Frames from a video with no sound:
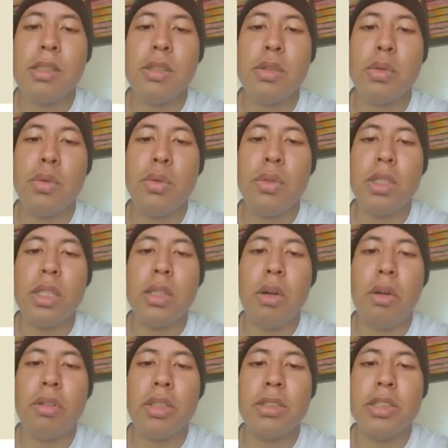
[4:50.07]
to the
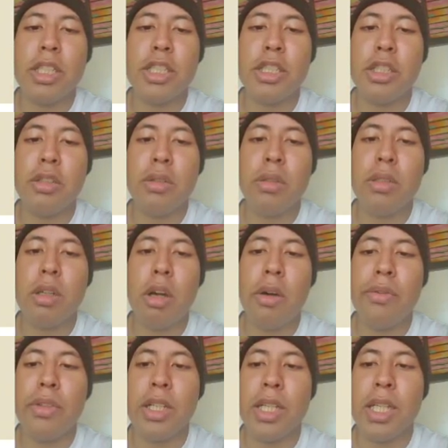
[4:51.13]
orientation
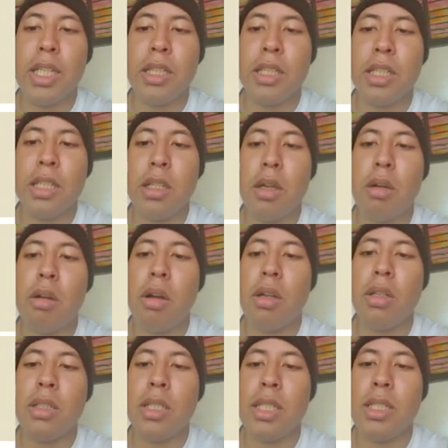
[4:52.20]
of the heating
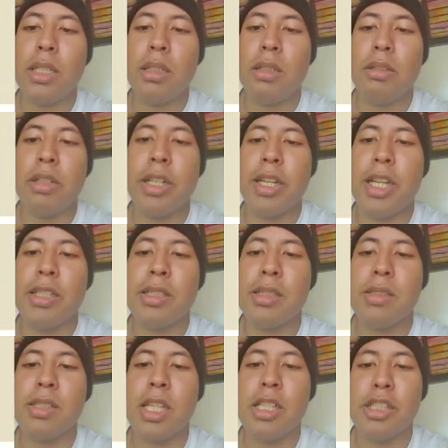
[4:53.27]
coil in the
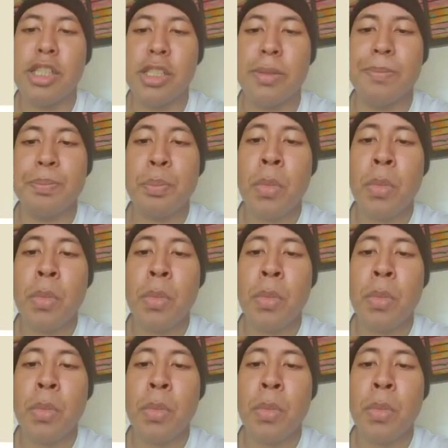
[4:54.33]
radiation section.